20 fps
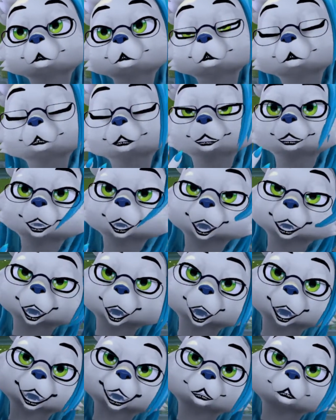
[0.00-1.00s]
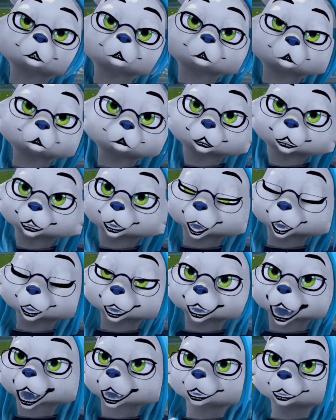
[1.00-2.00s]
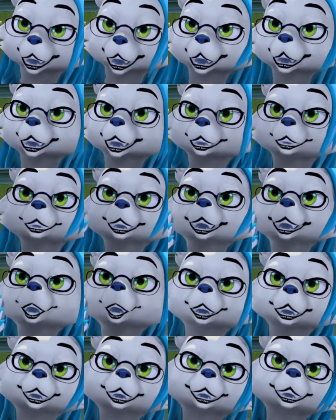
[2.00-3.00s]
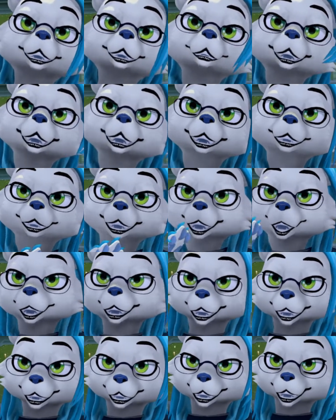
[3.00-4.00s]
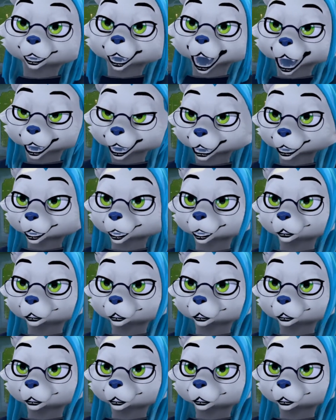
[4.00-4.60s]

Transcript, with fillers: so four times three that's twelve. That's twelve childer